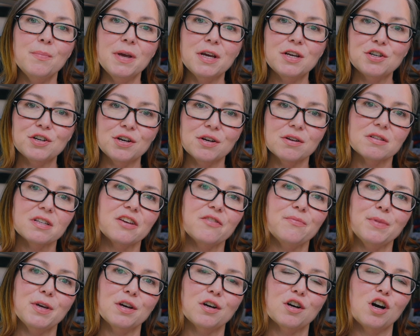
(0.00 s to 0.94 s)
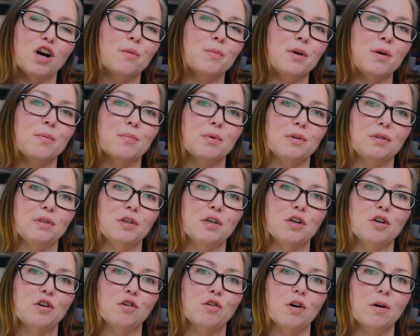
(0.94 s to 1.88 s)
Make sure you leave me a comment
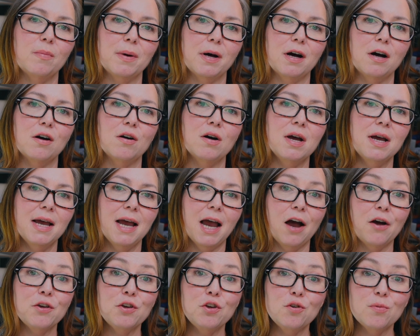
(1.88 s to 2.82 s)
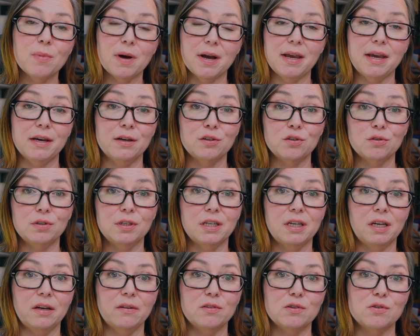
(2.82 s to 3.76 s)
below about how you might handle
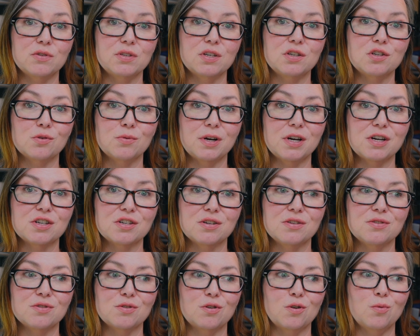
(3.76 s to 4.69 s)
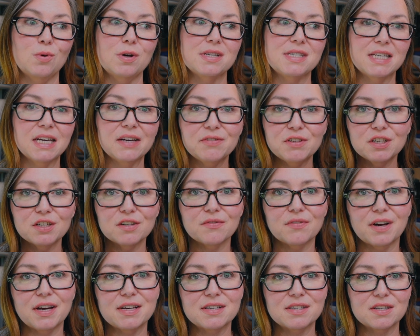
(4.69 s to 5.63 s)
any of those situations, or what safety
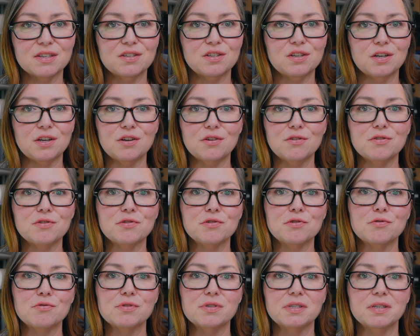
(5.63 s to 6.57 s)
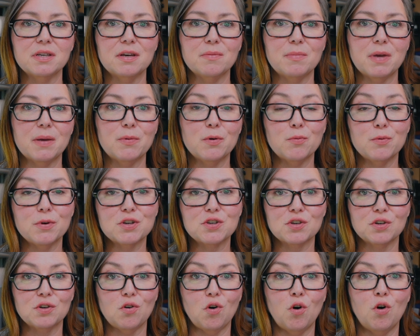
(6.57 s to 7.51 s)
devices do you use that maybe we
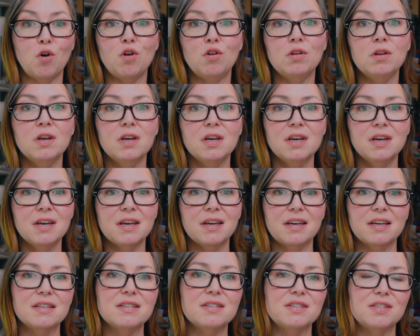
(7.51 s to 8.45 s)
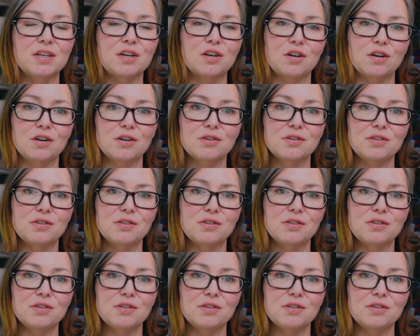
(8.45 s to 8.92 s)
should all consider.